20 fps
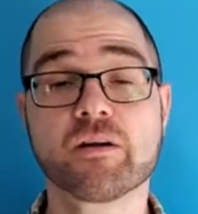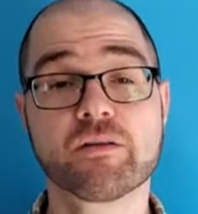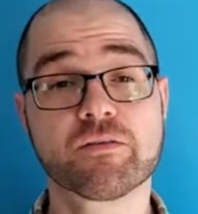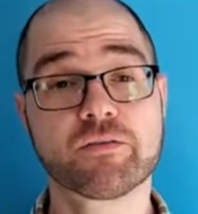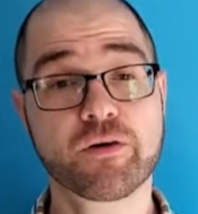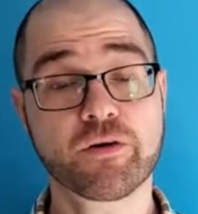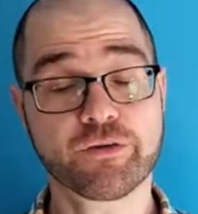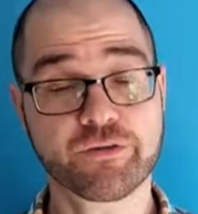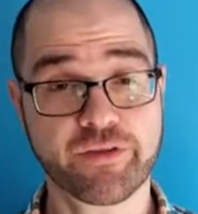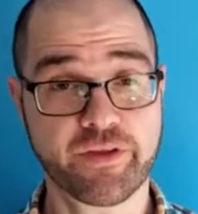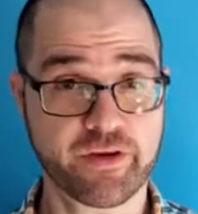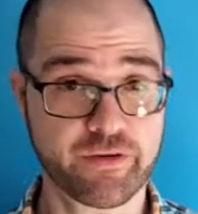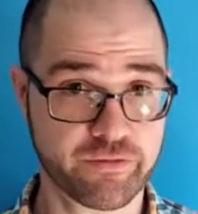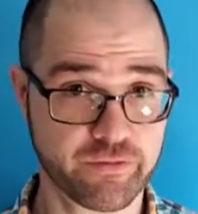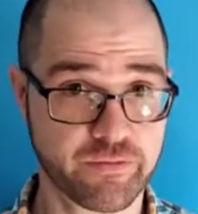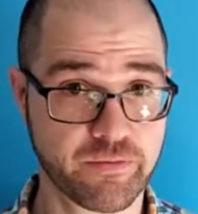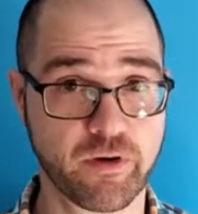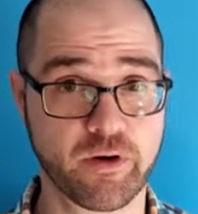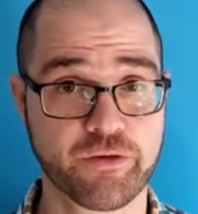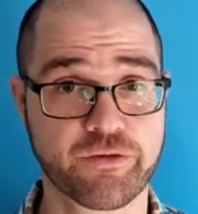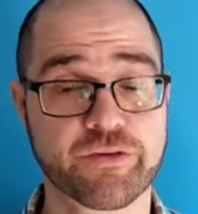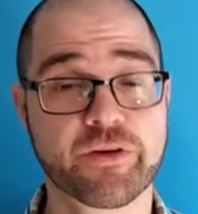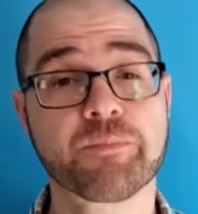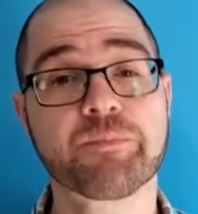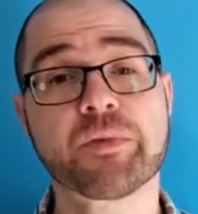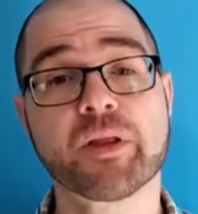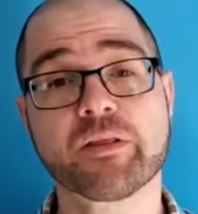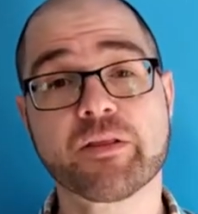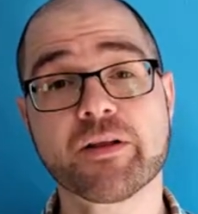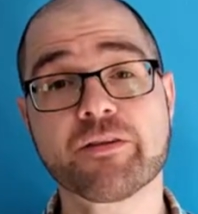First things first.
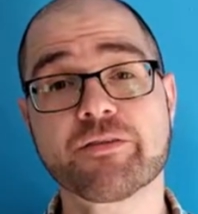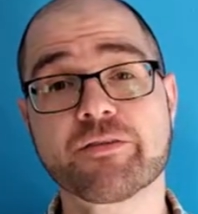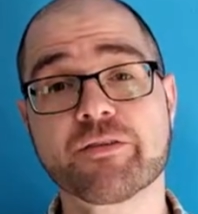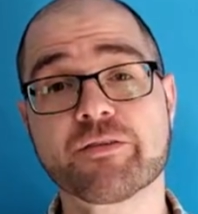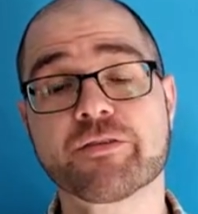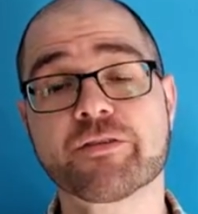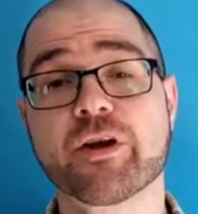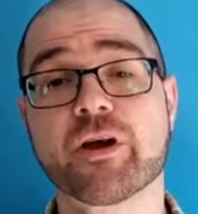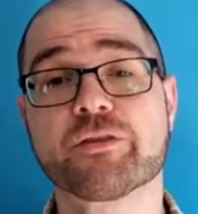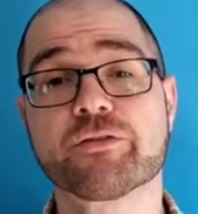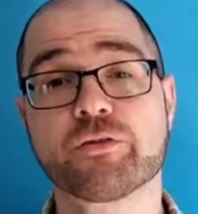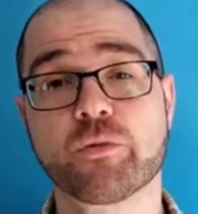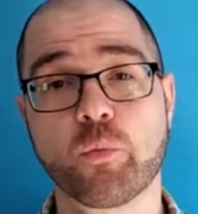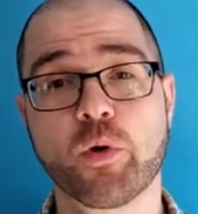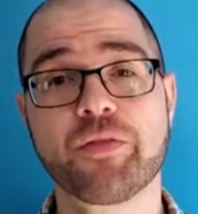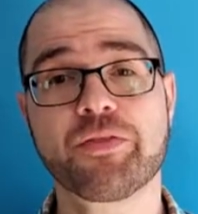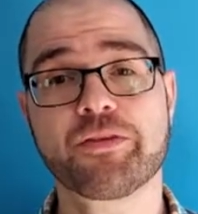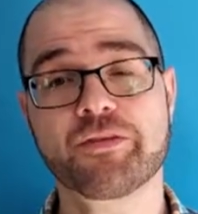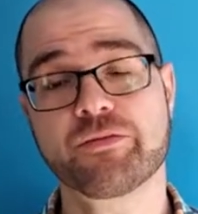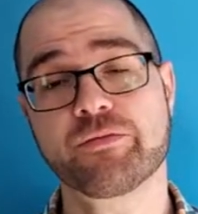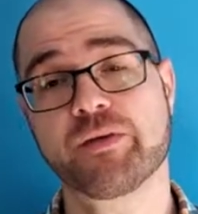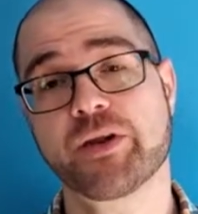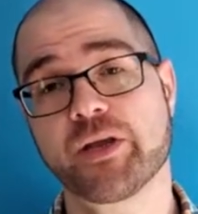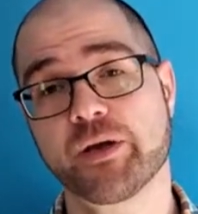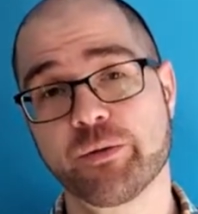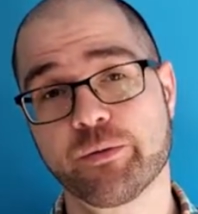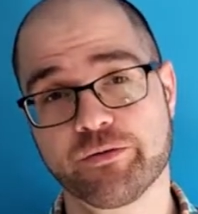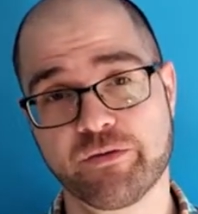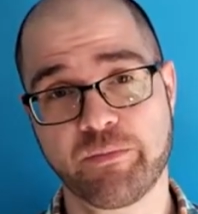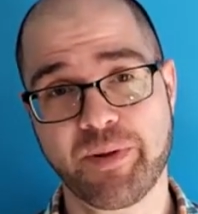Let's discuss what this
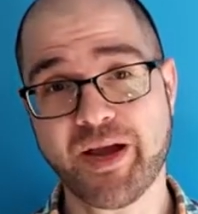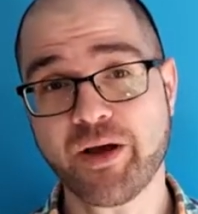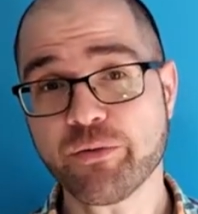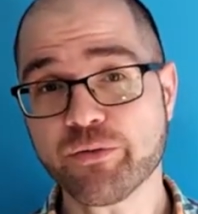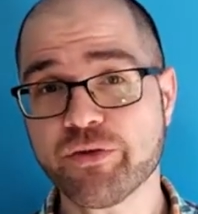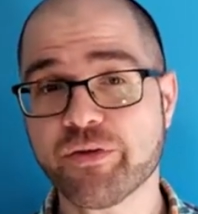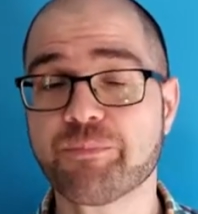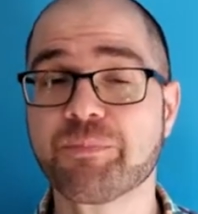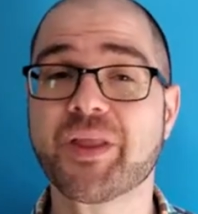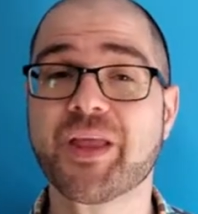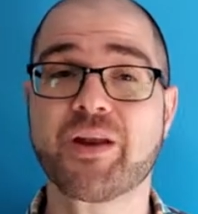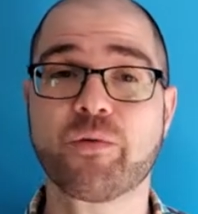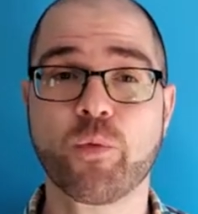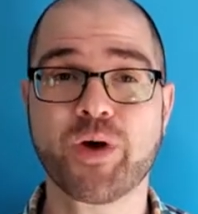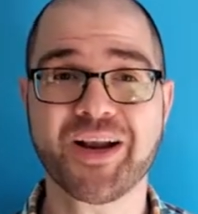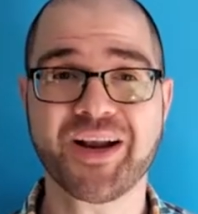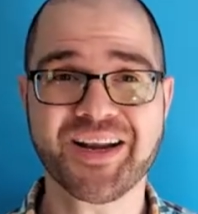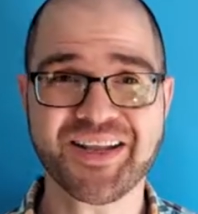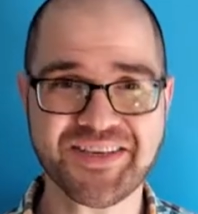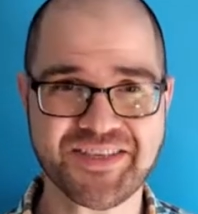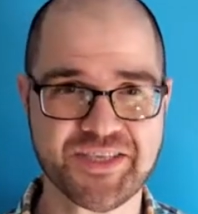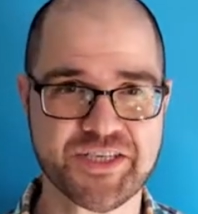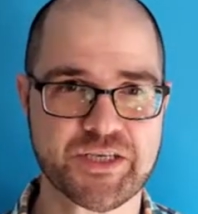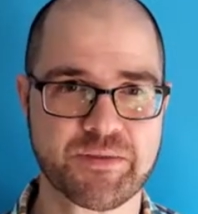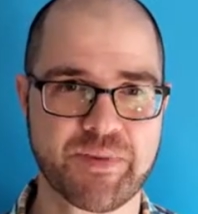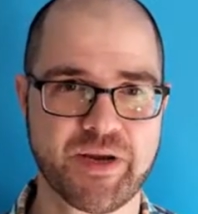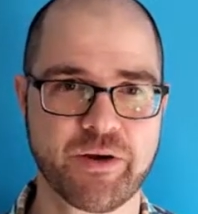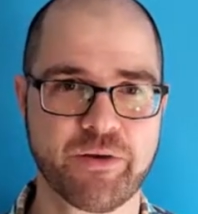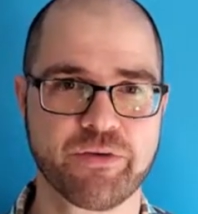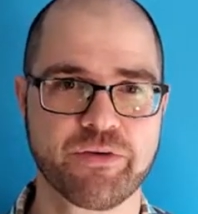video is about and what it isn't
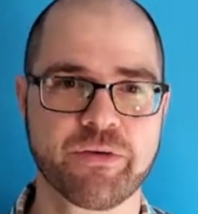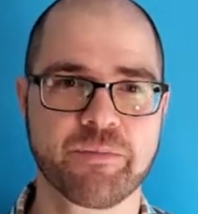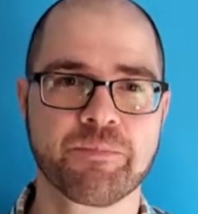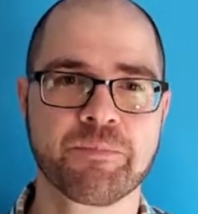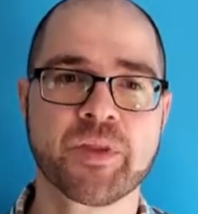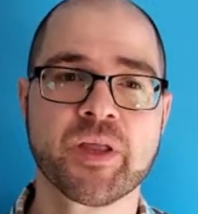about.